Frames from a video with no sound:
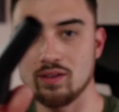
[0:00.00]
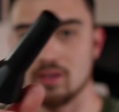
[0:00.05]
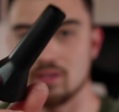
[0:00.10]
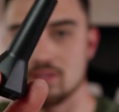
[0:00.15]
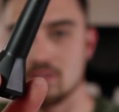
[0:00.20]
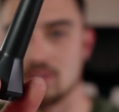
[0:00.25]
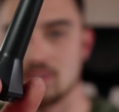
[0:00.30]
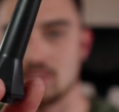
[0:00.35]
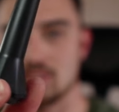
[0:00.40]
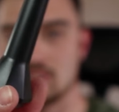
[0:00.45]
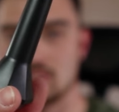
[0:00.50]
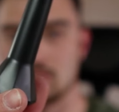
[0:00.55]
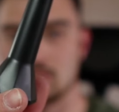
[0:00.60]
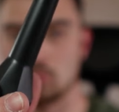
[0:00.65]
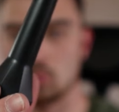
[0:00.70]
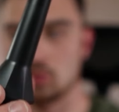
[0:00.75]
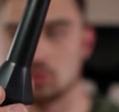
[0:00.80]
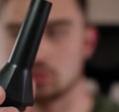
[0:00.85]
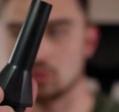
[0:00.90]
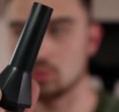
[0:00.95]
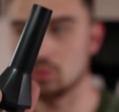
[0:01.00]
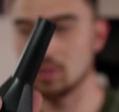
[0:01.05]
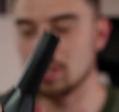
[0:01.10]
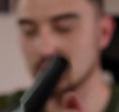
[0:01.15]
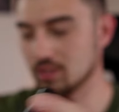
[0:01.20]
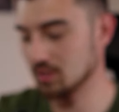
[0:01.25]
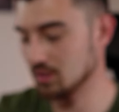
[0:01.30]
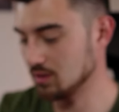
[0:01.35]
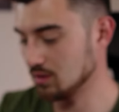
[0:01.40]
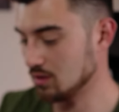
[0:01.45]
And then this is the more
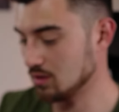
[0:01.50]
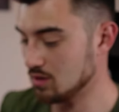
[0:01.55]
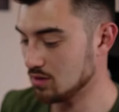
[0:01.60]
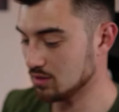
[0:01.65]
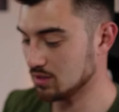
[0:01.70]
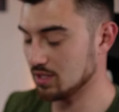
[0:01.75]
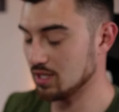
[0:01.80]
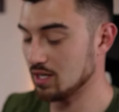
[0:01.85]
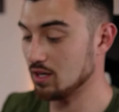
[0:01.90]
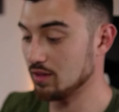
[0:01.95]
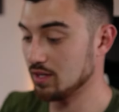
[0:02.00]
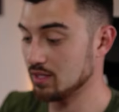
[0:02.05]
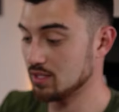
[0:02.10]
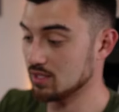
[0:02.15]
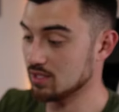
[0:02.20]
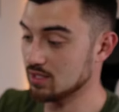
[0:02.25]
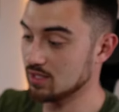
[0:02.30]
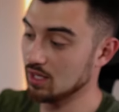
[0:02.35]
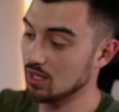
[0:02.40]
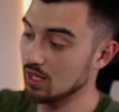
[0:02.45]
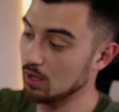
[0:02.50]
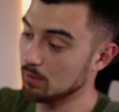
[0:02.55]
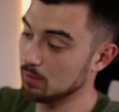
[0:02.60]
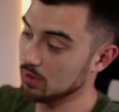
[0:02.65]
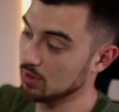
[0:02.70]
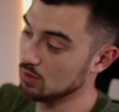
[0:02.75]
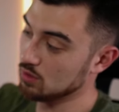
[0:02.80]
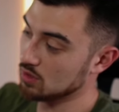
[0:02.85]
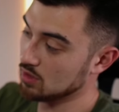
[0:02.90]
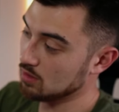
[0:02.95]
directed long style. That's the style I'll be
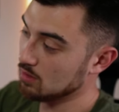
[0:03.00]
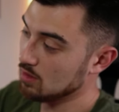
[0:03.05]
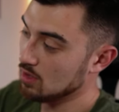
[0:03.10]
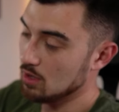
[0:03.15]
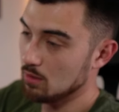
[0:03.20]
using.